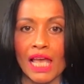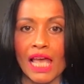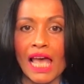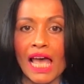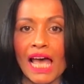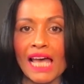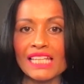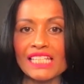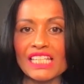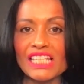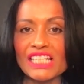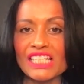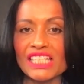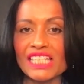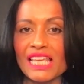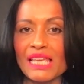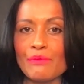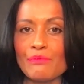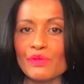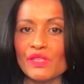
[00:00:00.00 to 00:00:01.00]
and it
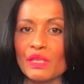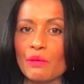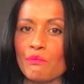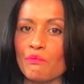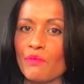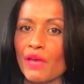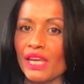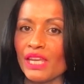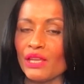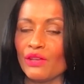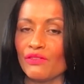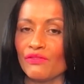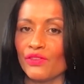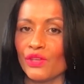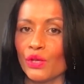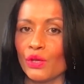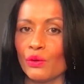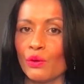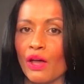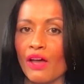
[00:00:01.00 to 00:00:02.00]
seems that many of
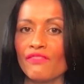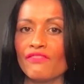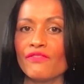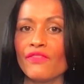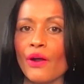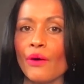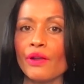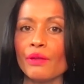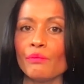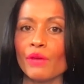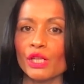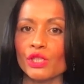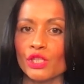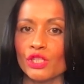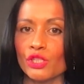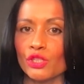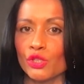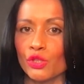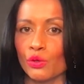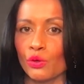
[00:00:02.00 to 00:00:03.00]
you have very much
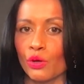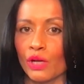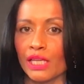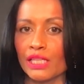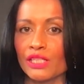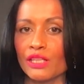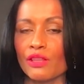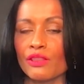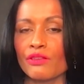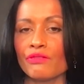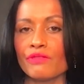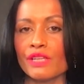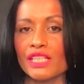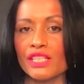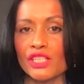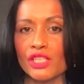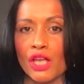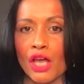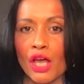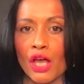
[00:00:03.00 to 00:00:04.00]
enjoyed the
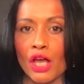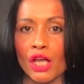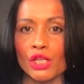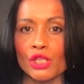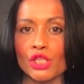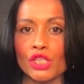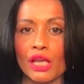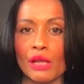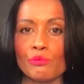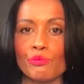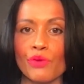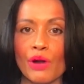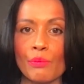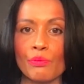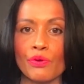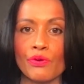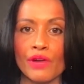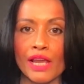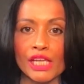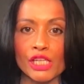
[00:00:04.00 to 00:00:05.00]
research and
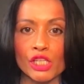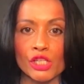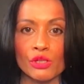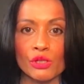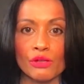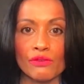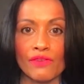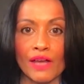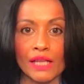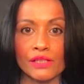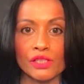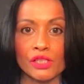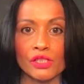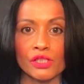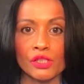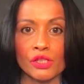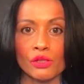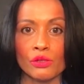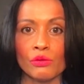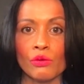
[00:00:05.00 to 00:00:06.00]
preparation you've had to
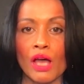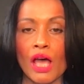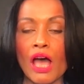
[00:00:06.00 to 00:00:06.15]
do